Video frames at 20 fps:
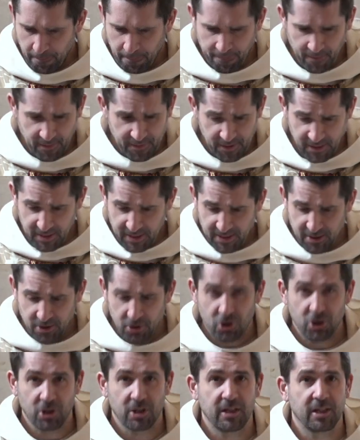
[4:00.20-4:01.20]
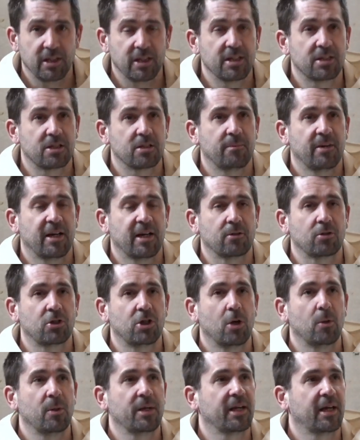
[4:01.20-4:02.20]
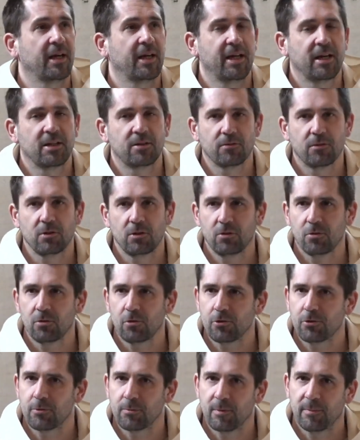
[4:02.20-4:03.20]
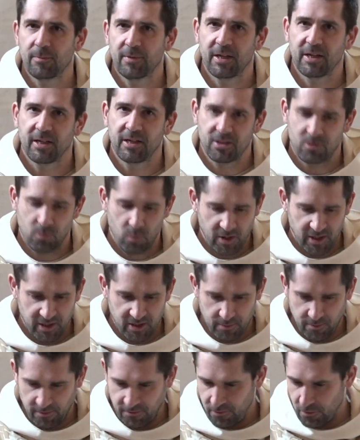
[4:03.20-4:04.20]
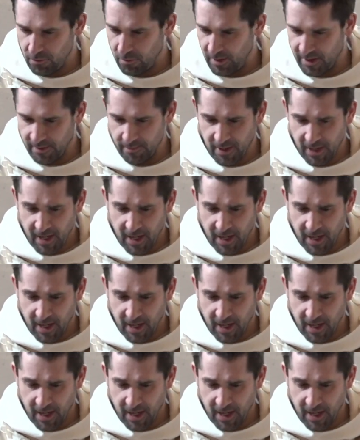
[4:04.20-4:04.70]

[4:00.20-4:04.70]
liturgy is about going ahead of the Lord to prepare his ways before him.